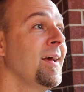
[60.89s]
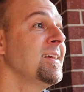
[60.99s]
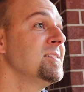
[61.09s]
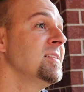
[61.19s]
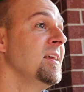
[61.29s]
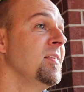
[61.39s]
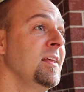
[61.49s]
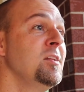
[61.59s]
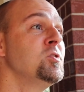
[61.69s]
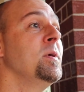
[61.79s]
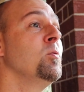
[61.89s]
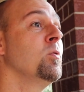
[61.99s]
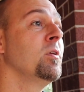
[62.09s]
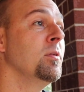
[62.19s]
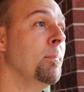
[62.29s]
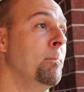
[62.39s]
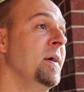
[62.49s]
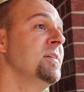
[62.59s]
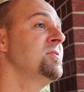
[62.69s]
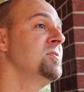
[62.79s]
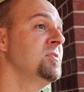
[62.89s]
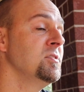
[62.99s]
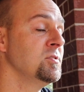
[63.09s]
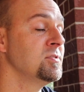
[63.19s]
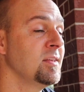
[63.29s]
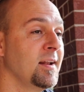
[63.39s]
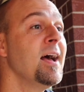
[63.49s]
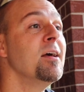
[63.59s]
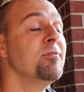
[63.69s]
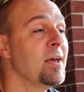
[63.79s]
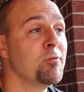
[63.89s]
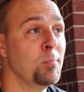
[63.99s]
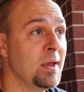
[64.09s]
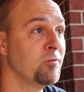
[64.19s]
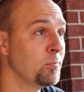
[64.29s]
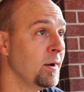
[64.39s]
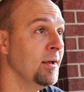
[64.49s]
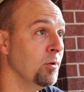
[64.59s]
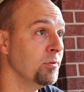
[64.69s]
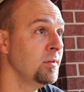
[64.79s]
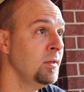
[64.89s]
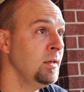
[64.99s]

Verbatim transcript: and I can say that it has been one of the best decisions that I have ever made for my health.